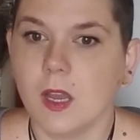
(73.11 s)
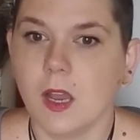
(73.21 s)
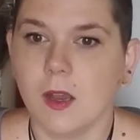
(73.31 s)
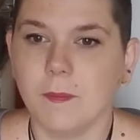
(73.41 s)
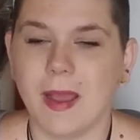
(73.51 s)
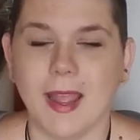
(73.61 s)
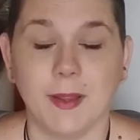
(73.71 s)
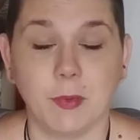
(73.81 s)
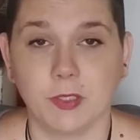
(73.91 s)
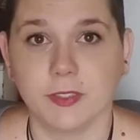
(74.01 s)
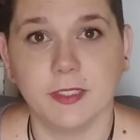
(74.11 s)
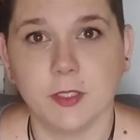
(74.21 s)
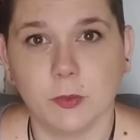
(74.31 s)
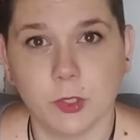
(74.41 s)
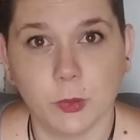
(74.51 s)
I personally
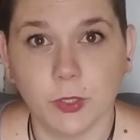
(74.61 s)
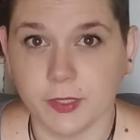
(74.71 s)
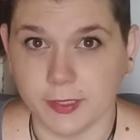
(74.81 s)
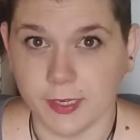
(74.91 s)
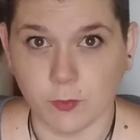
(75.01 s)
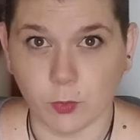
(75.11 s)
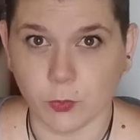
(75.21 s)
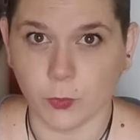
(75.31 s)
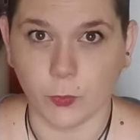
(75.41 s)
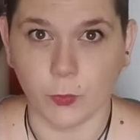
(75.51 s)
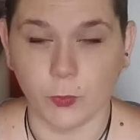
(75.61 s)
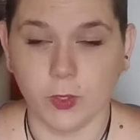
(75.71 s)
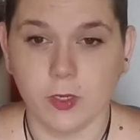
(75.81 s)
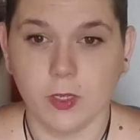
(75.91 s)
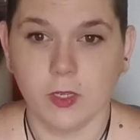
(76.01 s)
don't do good and evil, so
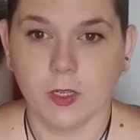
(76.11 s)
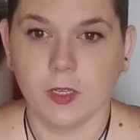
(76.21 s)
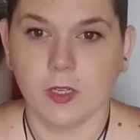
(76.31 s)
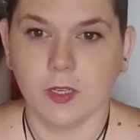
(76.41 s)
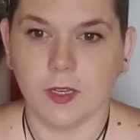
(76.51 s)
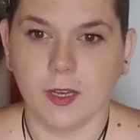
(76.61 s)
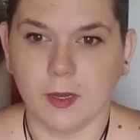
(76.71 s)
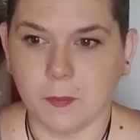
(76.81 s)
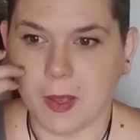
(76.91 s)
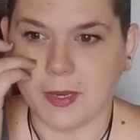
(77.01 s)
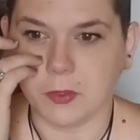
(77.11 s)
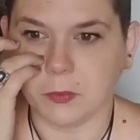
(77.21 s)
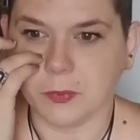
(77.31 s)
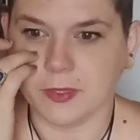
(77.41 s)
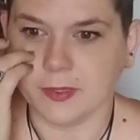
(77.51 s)
I don't
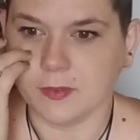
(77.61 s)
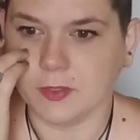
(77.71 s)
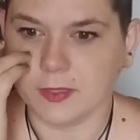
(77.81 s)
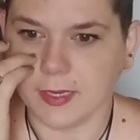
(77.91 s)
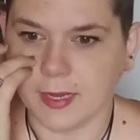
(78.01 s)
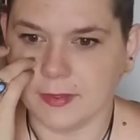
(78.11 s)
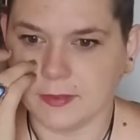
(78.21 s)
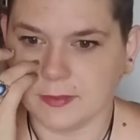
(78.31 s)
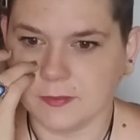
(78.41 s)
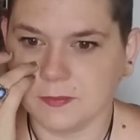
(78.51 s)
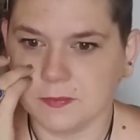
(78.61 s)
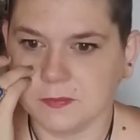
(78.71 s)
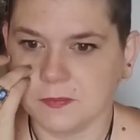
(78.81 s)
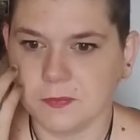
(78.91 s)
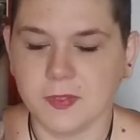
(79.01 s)
really look at
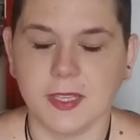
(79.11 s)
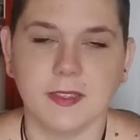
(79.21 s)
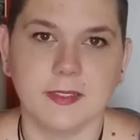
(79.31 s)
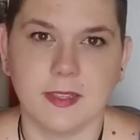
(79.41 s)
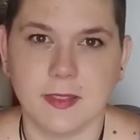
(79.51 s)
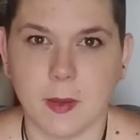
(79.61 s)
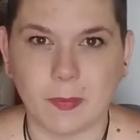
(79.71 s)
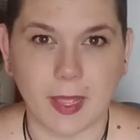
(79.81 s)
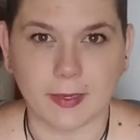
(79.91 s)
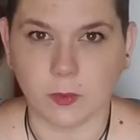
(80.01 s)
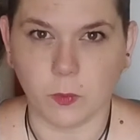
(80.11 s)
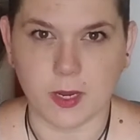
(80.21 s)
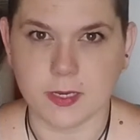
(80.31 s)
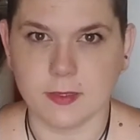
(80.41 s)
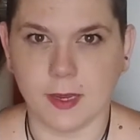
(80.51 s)
things in that black and
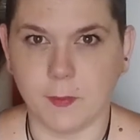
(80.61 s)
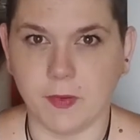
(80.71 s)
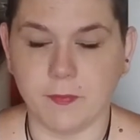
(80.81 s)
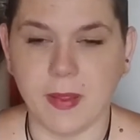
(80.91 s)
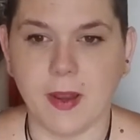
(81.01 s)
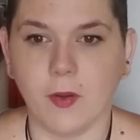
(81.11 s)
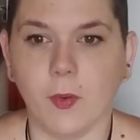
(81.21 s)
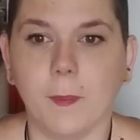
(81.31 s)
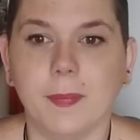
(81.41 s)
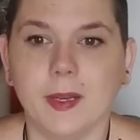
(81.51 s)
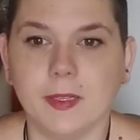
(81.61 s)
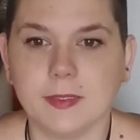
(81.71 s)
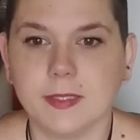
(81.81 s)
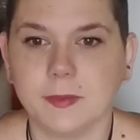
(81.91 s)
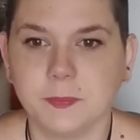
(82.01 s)
white type of manner, but